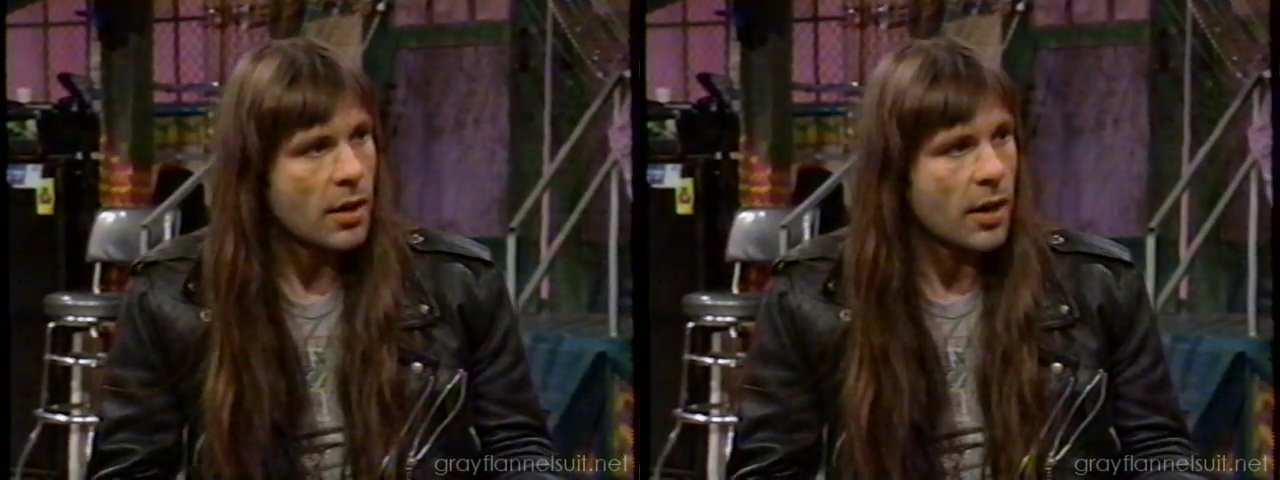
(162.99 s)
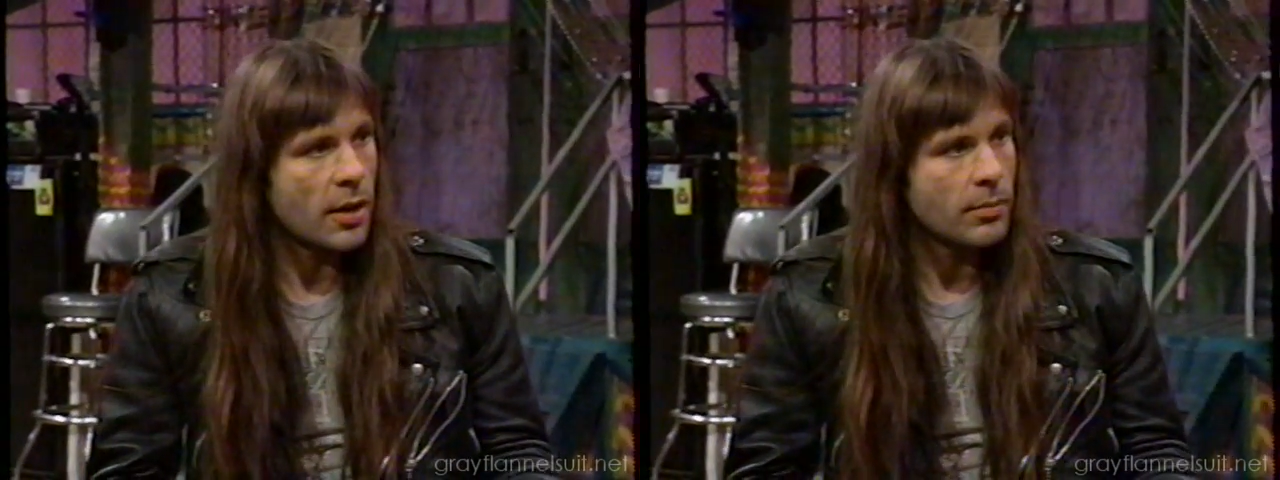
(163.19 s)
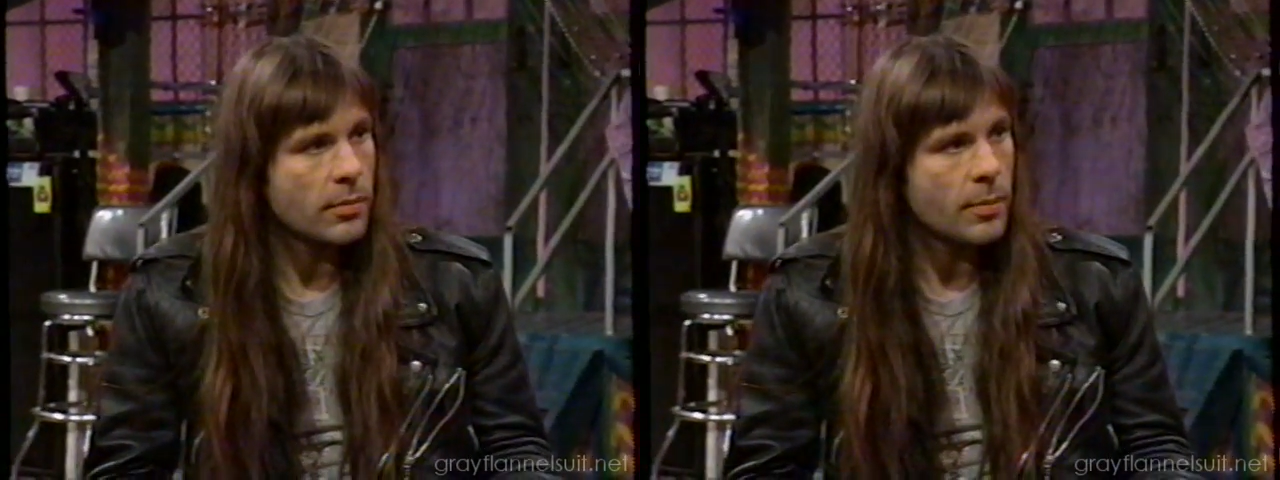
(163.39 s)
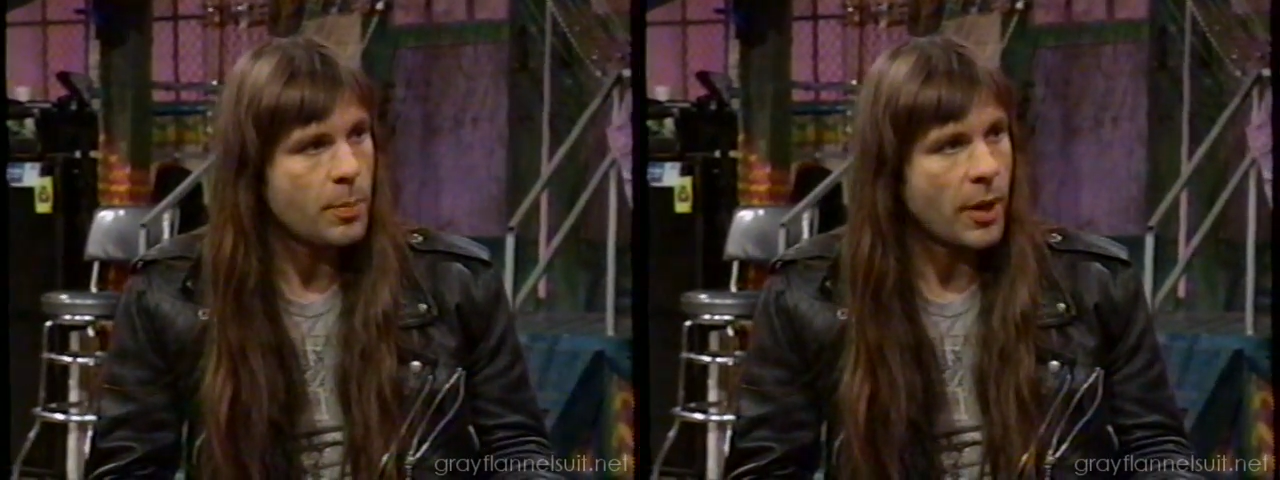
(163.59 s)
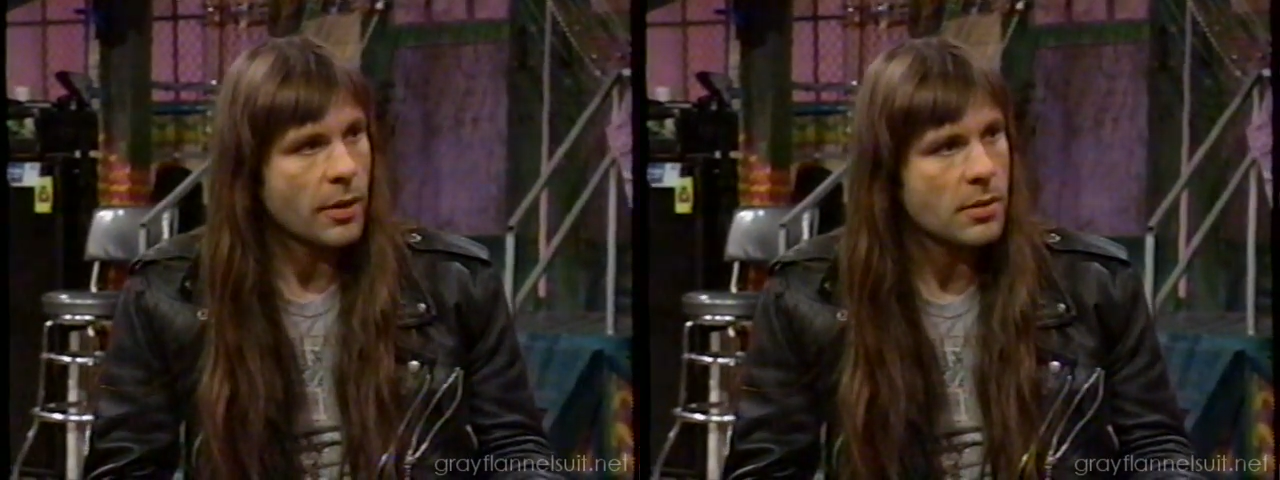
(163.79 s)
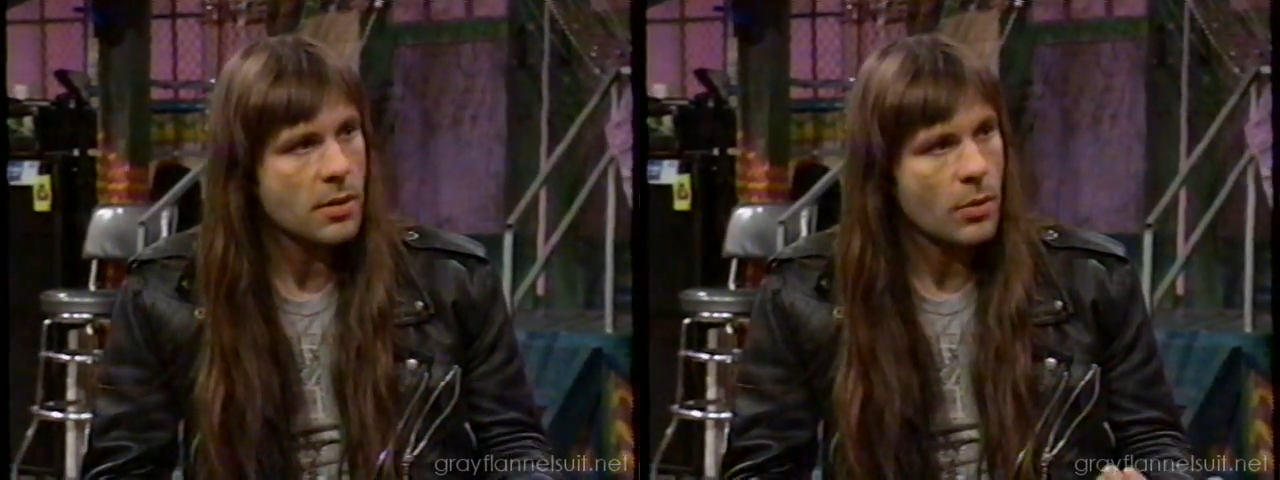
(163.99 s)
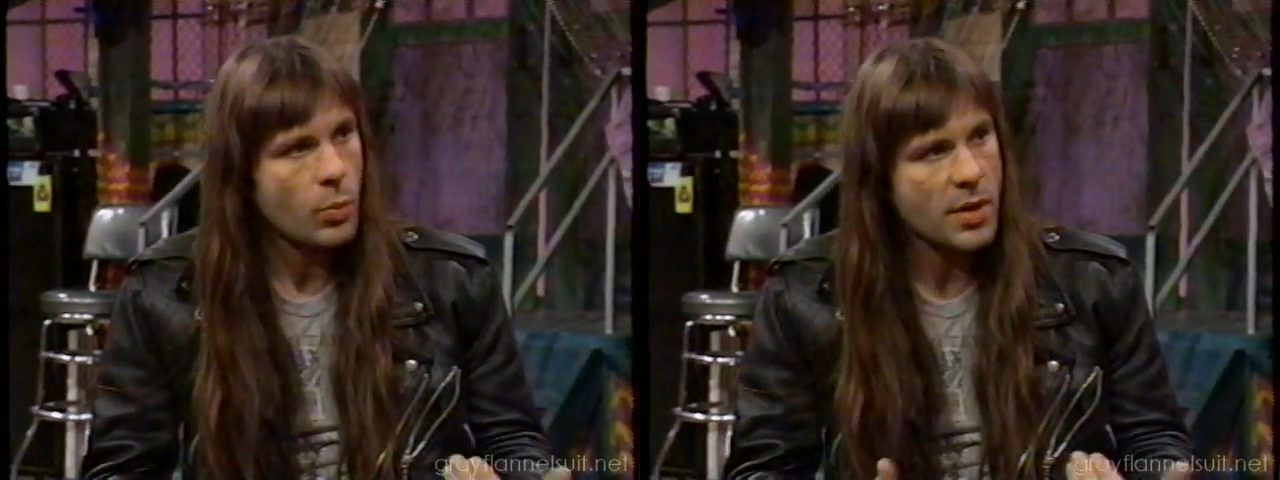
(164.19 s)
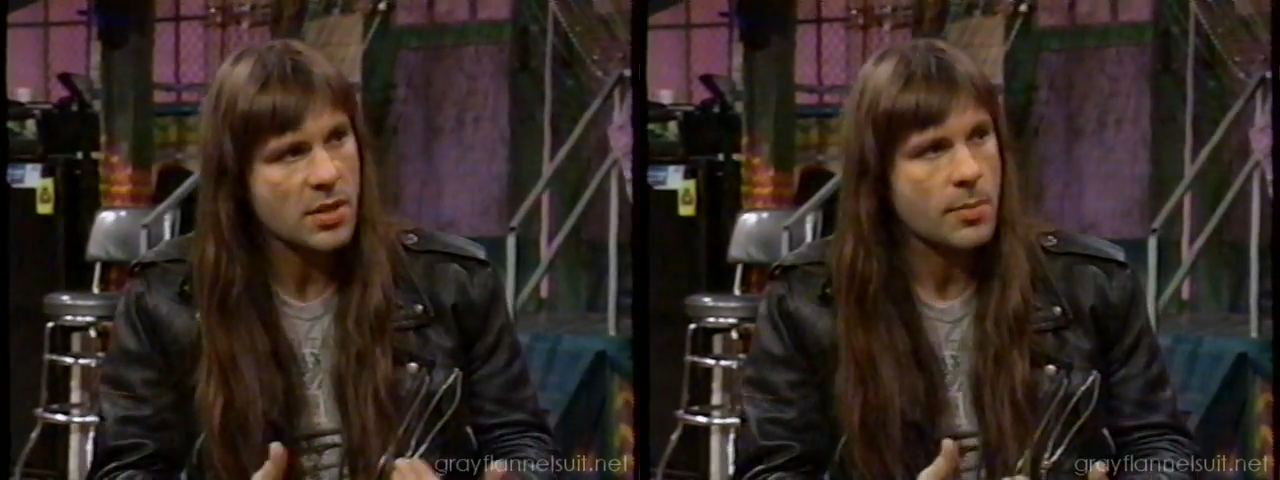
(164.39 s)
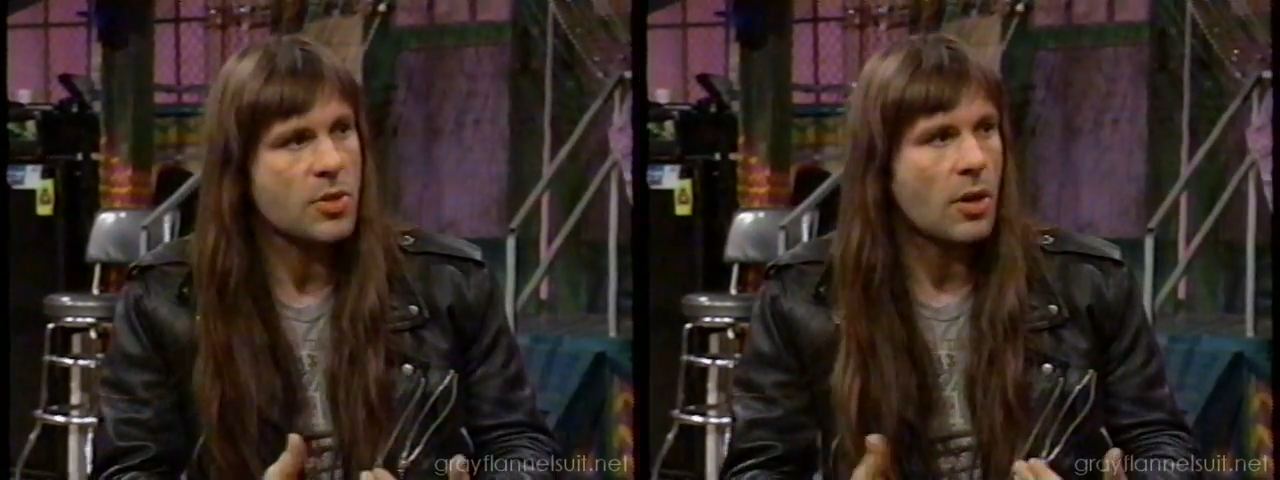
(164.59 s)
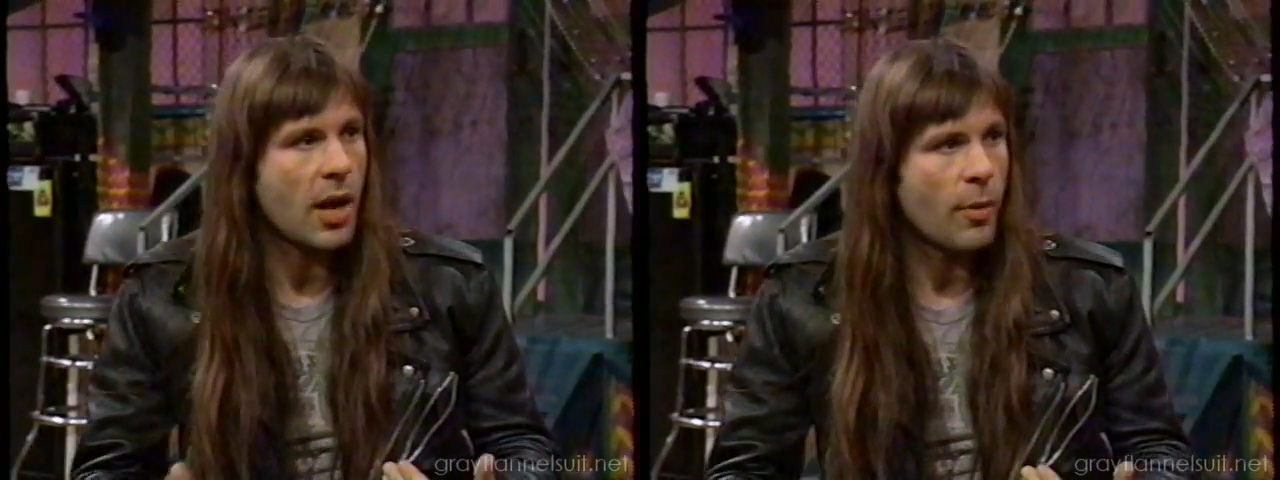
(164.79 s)
But with some
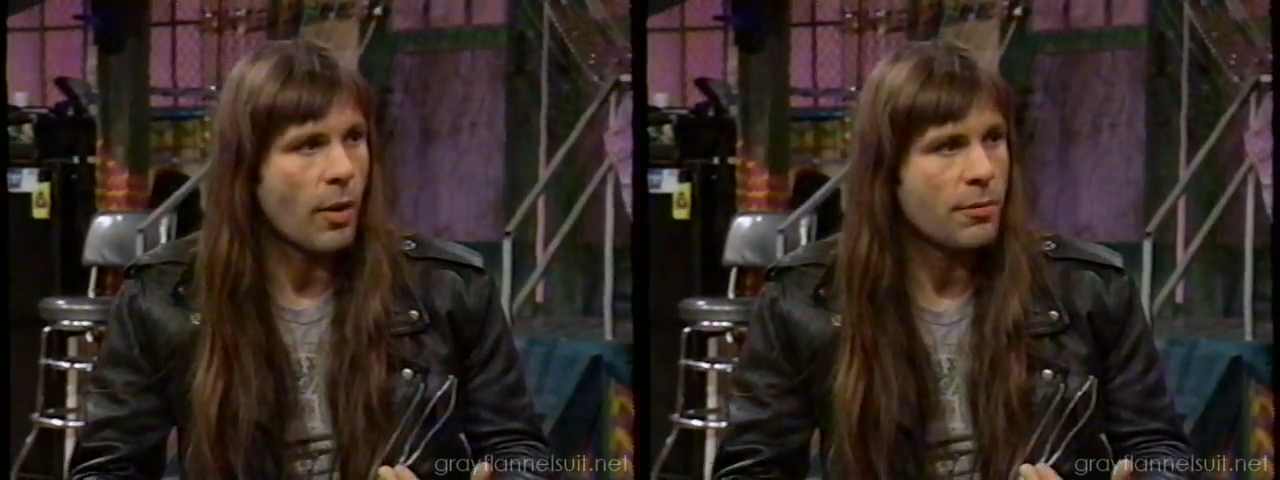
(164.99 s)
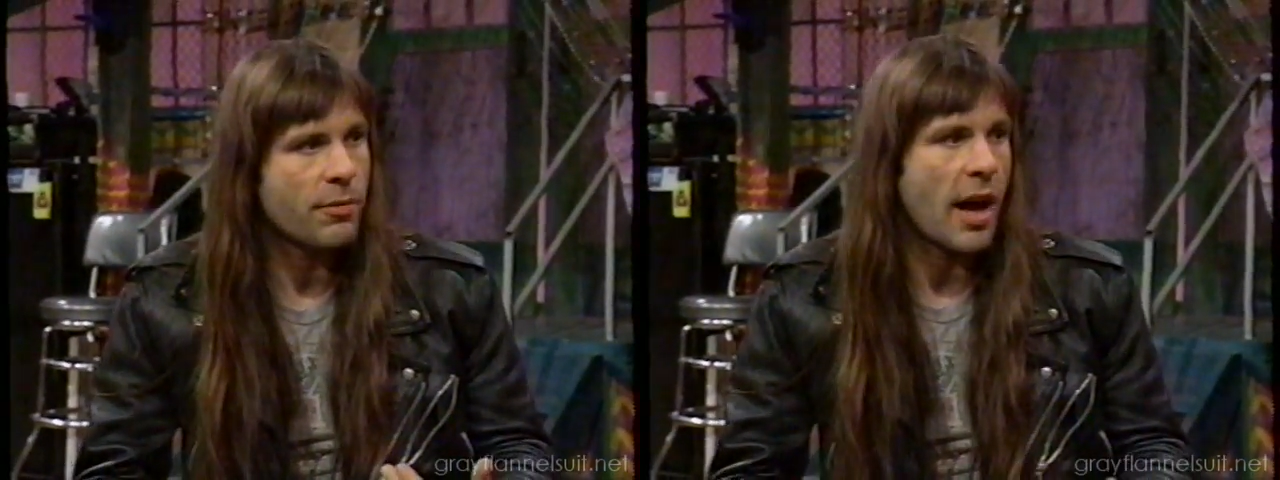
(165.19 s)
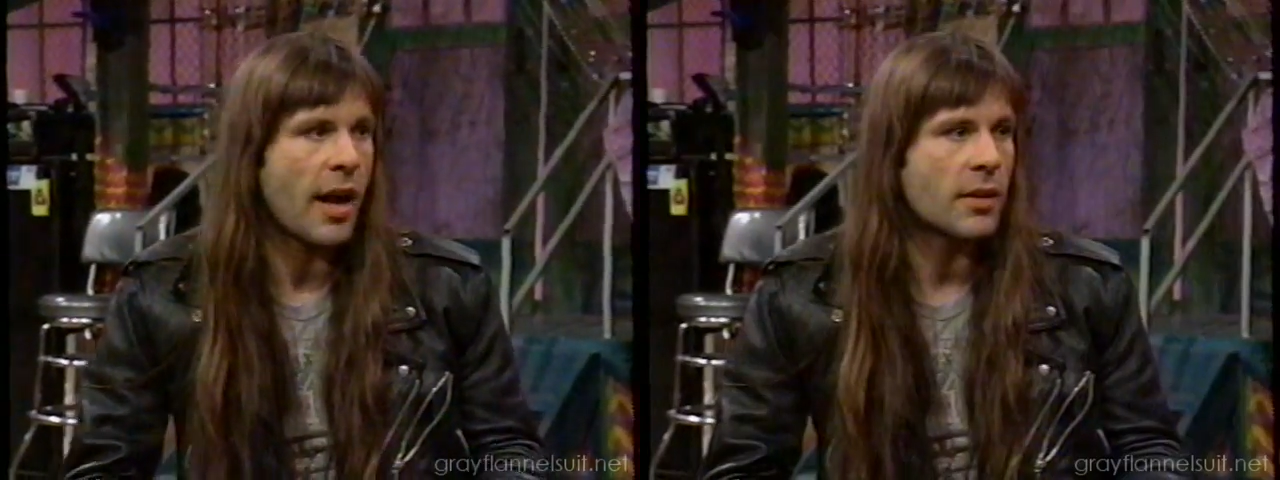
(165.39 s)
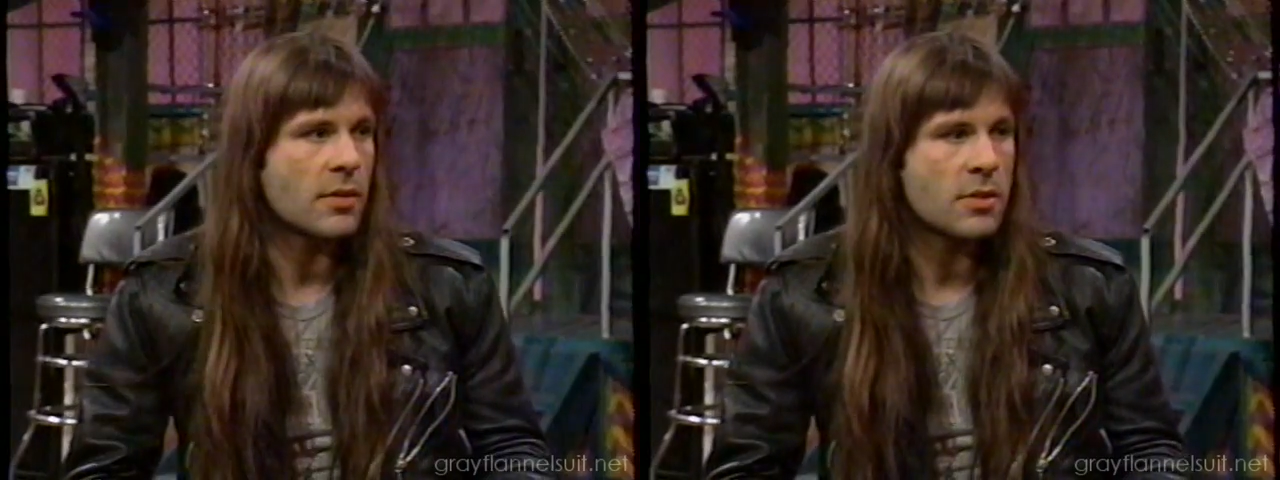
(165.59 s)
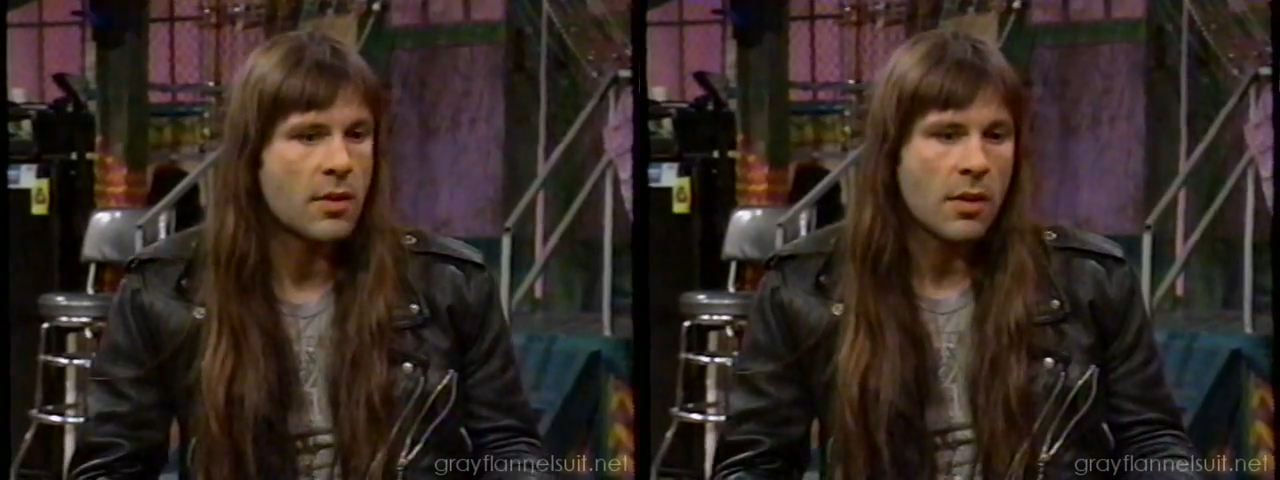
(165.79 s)
time off and,